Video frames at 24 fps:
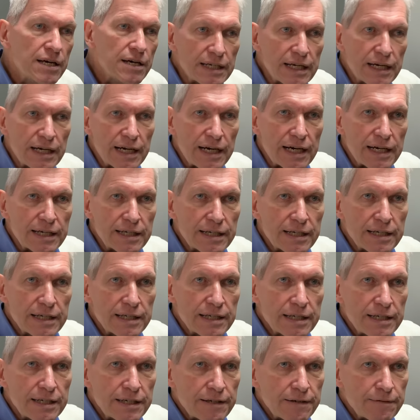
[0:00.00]
They're also
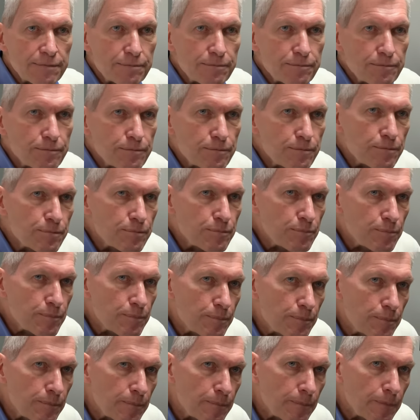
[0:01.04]
promising more
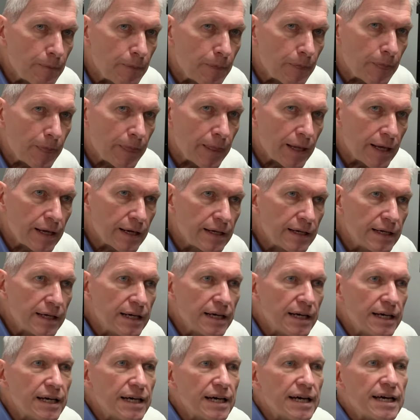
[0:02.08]
taxes, more
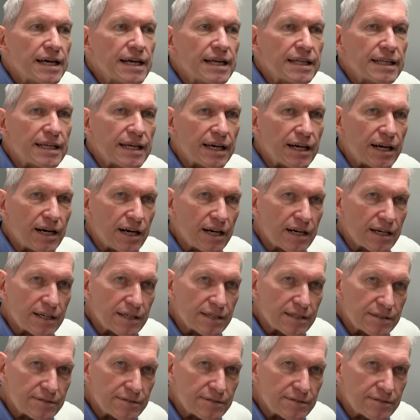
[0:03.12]
regulations. They are.